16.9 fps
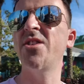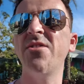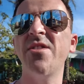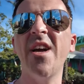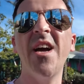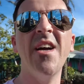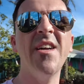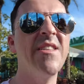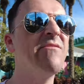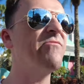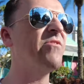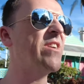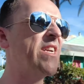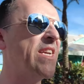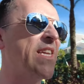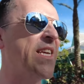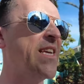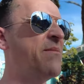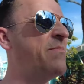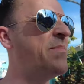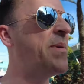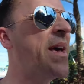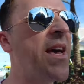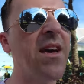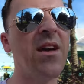is you can't really
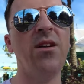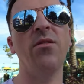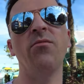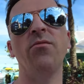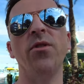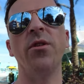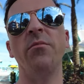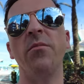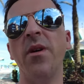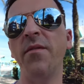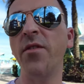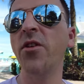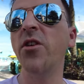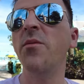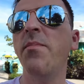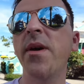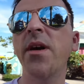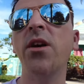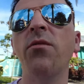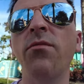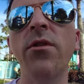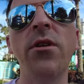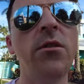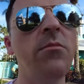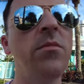pick a room. If you could pick a
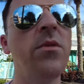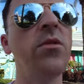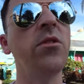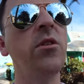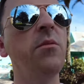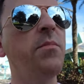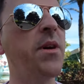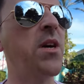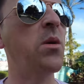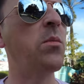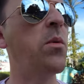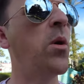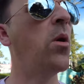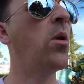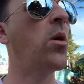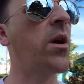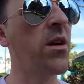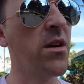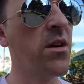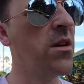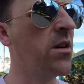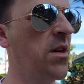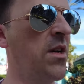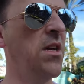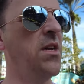room, and you could pick a block.
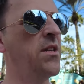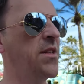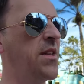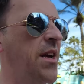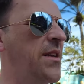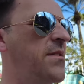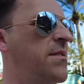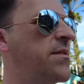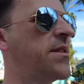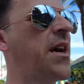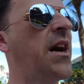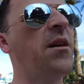That would be amazing.